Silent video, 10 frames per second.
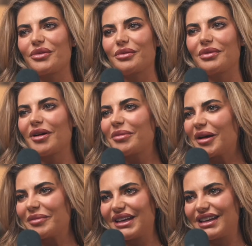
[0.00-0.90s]
What
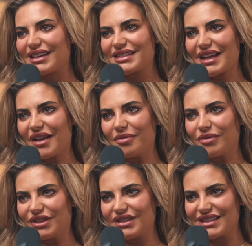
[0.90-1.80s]
about BDSM?
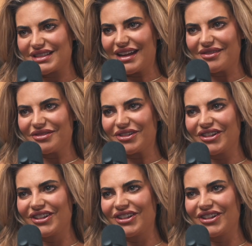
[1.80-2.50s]
What does it stand for?